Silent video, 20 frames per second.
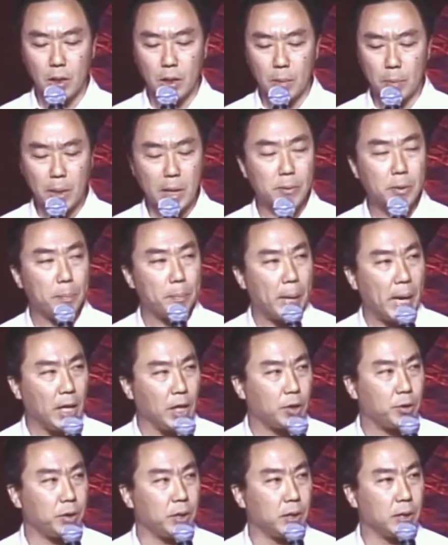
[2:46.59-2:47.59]
But I'm a
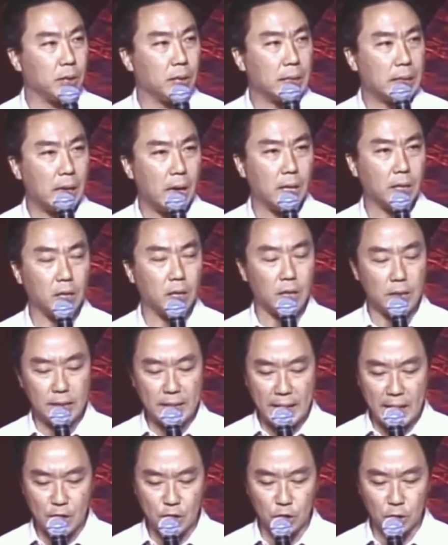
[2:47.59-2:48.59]
patriot, not a
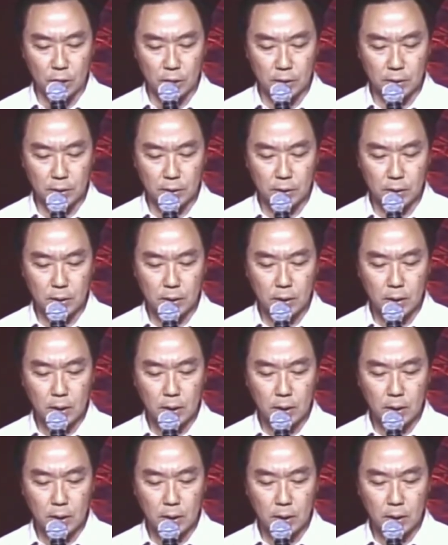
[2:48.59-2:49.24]
nationalist.